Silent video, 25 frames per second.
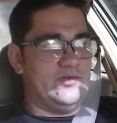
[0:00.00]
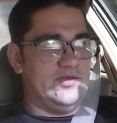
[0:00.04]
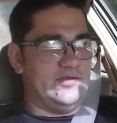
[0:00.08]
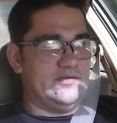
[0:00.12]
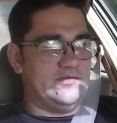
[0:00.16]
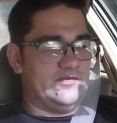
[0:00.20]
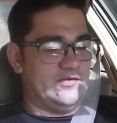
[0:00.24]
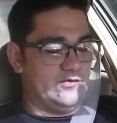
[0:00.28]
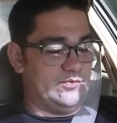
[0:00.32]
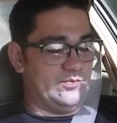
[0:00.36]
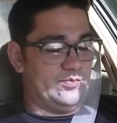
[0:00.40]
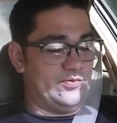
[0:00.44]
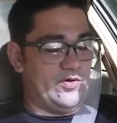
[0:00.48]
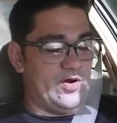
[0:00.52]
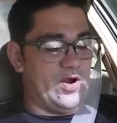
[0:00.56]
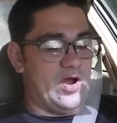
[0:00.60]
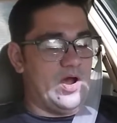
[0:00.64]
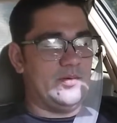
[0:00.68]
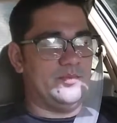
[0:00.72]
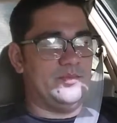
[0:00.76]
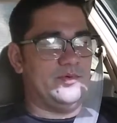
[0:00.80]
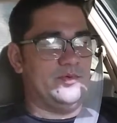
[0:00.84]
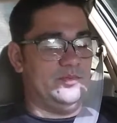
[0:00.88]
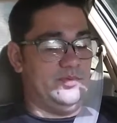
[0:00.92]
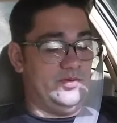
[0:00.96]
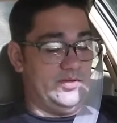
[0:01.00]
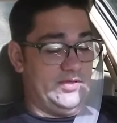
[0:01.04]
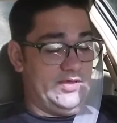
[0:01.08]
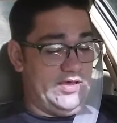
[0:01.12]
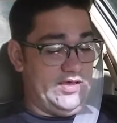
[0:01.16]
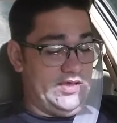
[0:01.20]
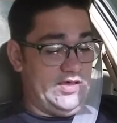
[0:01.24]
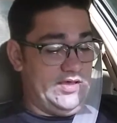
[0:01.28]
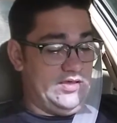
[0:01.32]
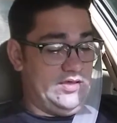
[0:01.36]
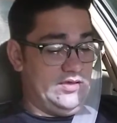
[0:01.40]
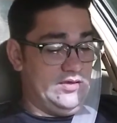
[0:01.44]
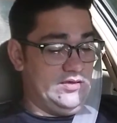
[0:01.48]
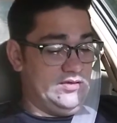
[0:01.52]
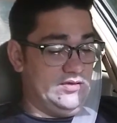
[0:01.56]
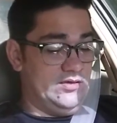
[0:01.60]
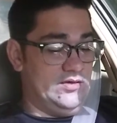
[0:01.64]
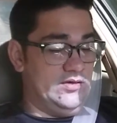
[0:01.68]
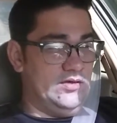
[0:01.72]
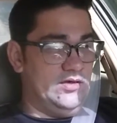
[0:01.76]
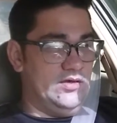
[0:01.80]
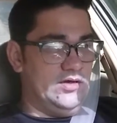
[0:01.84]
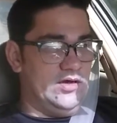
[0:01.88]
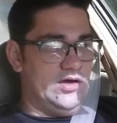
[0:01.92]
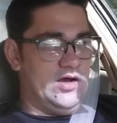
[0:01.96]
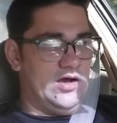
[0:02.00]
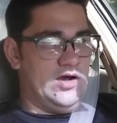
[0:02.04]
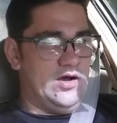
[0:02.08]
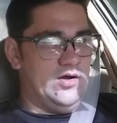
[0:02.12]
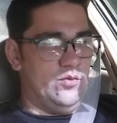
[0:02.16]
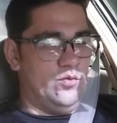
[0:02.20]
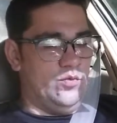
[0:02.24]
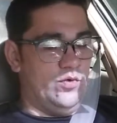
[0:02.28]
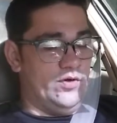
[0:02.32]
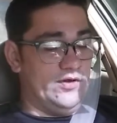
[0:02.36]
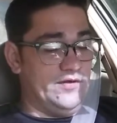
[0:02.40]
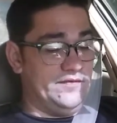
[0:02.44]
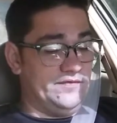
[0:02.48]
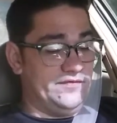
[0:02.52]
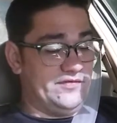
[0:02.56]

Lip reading: This is probably one